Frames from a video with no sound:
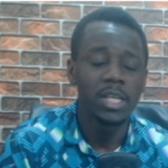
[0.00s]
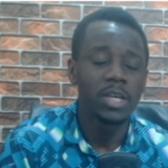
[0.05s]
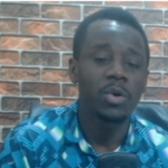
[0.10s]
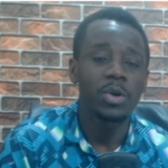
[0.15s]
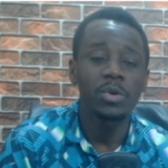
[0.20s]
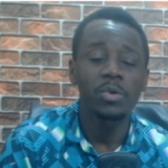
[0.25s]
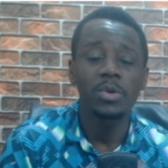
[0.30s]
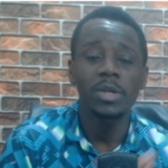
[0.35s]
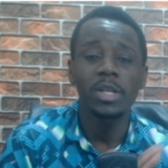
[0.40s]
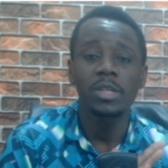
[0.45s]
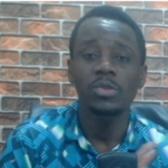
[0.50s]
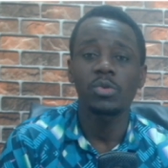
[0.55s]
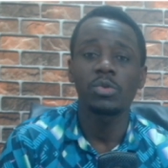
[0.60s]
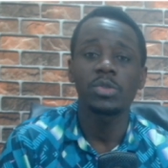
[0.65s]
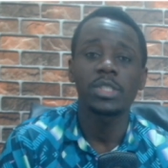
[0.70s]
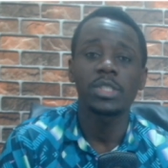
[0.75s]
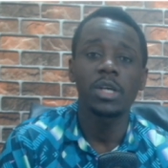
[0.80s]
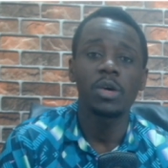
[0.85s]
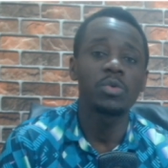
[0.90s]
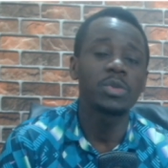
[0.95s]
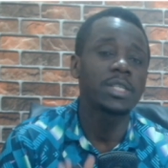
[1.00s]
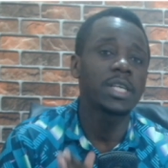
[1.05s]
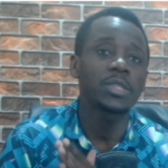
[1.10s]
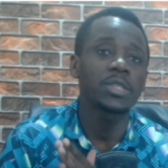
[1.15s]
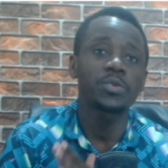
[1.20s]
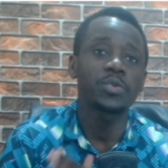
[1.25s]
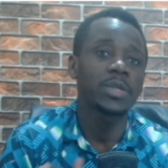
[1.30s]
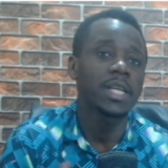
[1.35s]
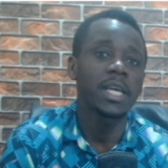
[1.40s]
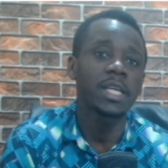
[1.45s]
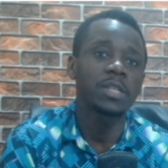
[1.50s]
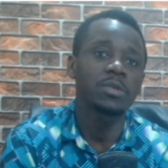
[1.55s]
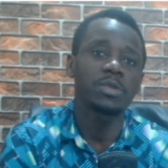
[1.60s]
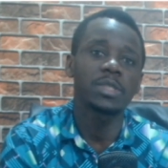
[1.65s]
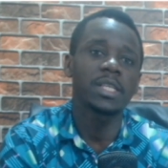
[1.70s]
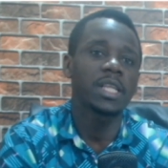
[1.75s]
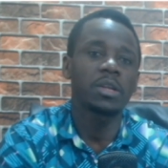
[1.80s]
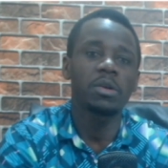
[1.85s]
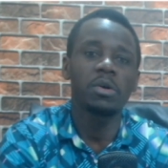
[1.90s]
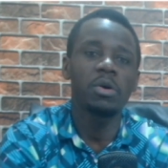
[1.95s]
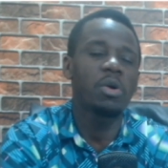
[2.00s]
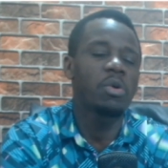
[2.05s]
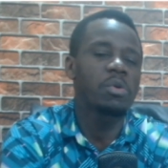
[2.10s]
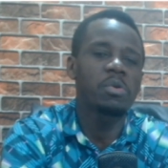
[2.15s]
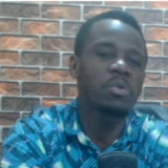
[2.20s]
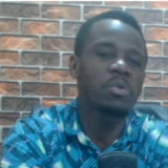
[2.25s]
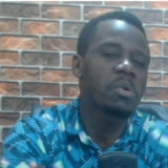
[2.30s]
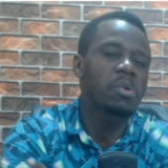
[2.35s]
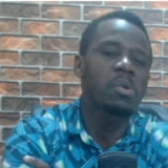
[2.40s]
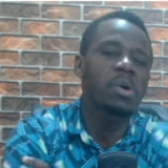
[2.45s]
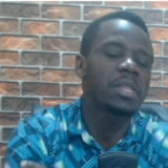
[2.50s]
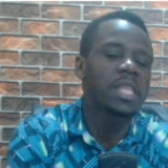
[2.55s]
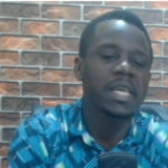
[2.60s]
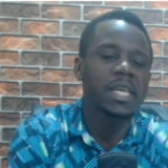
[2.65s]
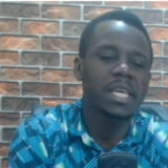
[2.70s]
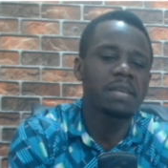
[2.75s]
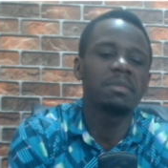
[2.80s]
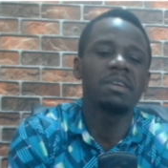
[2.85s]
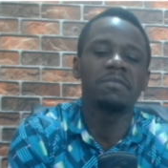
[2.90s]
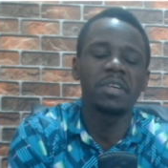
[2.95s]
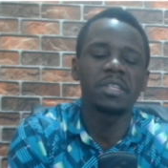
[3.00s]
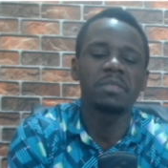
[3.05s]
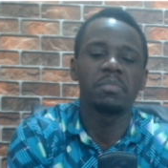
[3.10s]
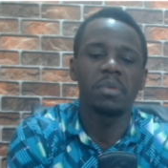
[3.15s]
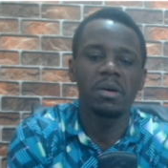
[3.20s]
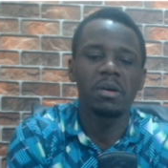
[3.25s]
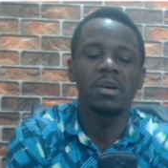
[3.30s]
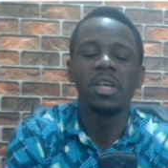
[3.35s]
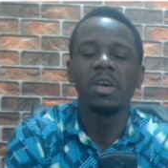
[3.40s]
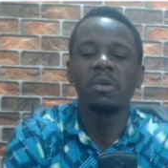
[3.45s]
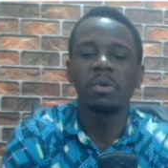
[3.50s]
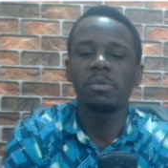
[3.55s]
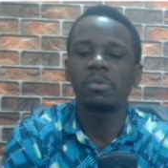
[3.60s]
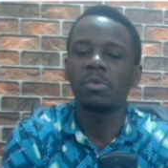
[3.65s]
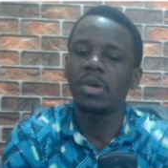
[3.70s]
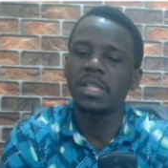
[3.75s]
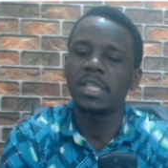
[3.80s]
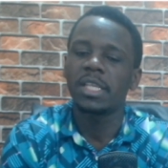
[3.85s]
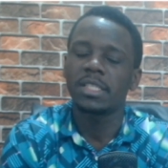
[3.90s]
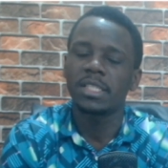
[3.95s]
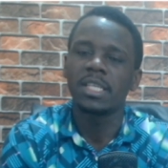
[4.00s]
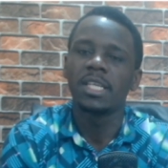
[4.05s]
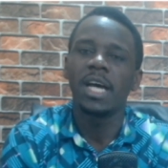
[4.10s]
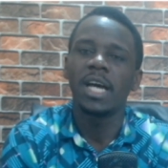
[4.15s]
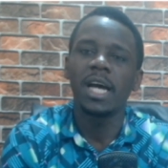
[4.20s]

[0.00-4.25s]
Ole Gunnar Solskjaer, who just went ahead to say that, oh, we won the game of football. We won it.